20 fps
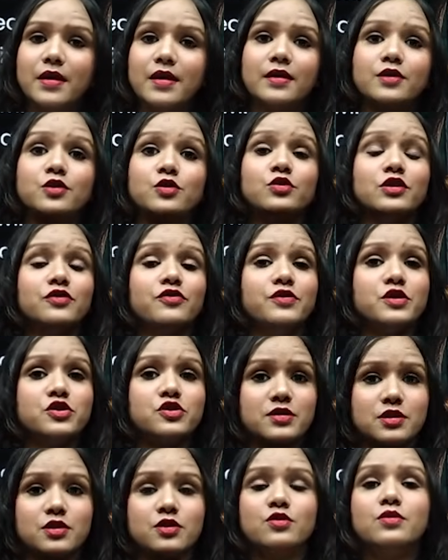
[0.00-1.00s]
you, if you
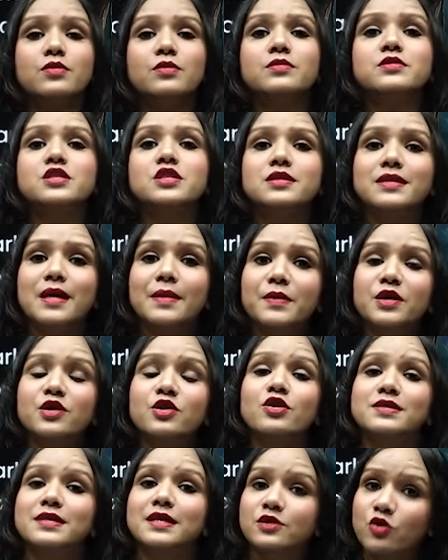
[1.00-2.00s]
just come
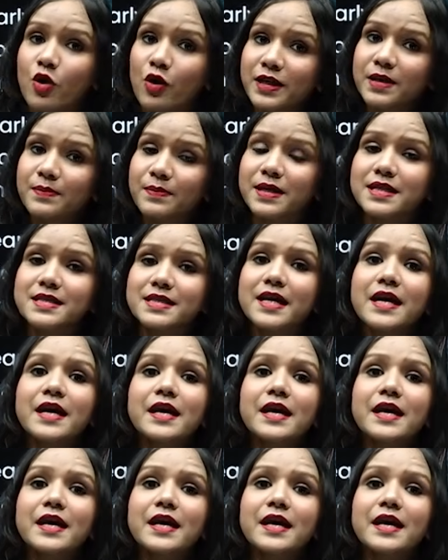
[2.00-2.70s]
across a tawny beast,